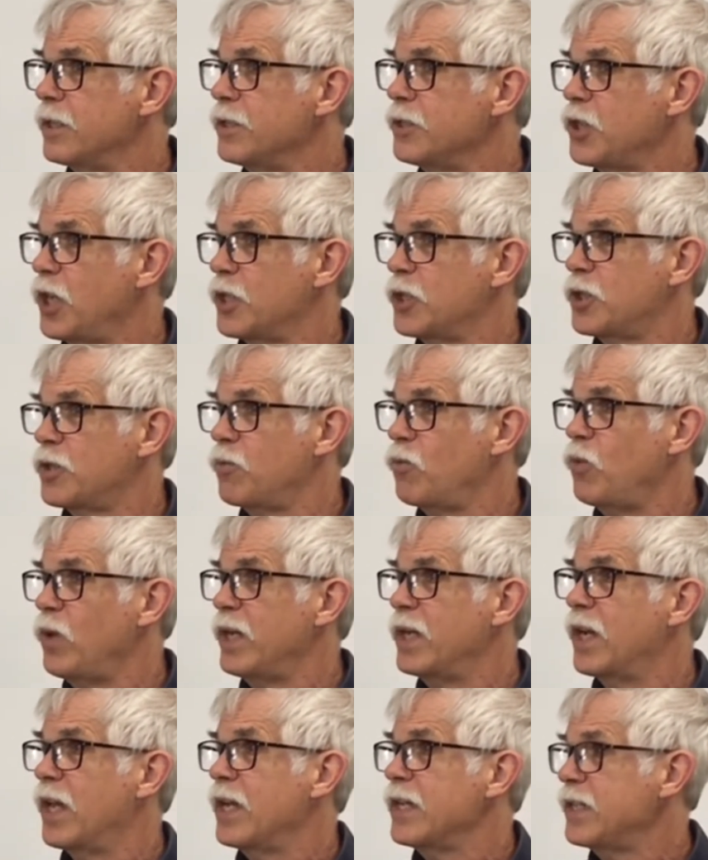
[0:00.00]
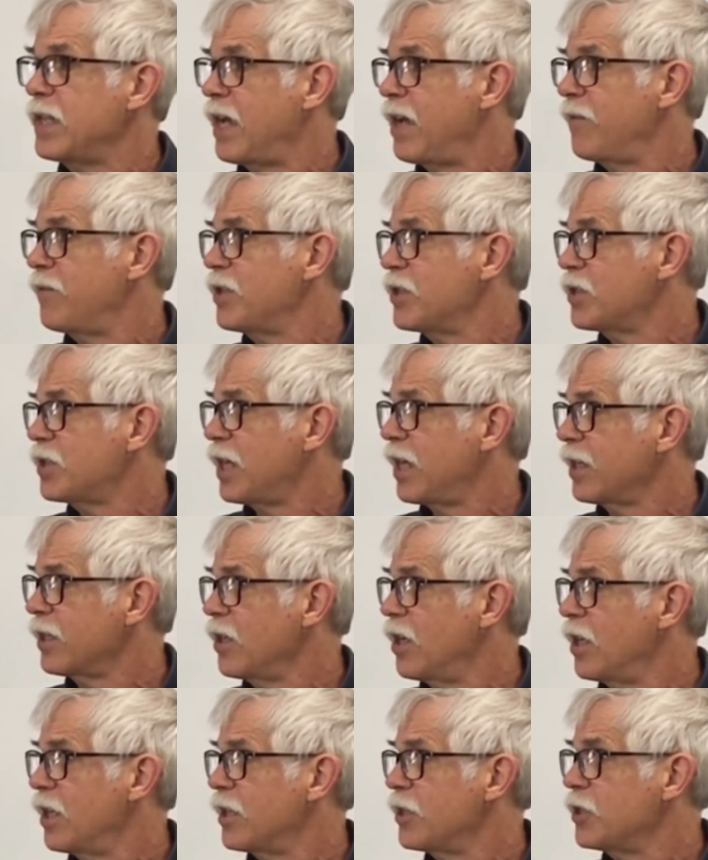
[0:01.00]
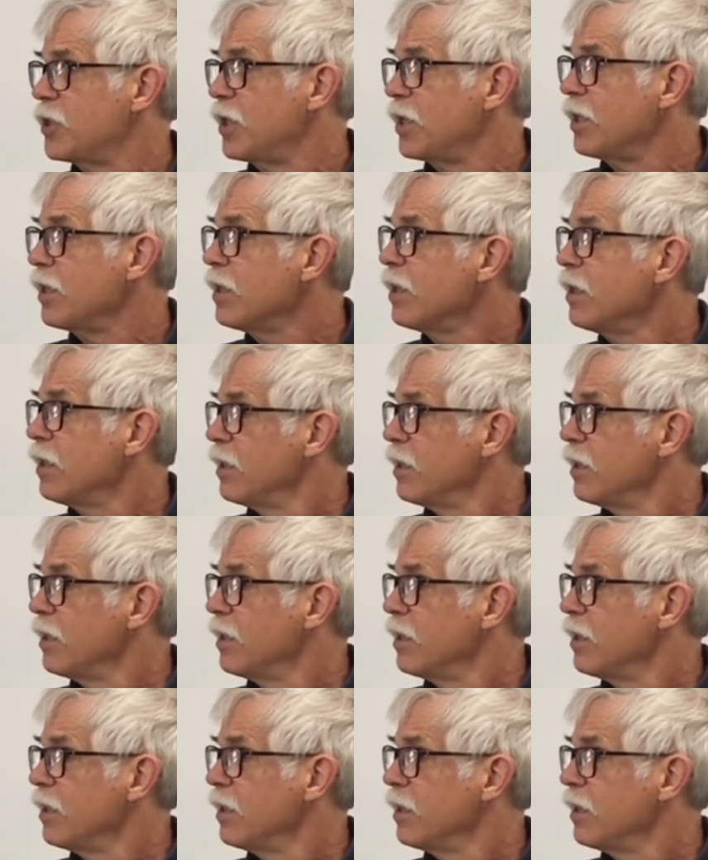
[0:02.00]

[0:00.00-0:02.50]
just, we'd like to have this technology.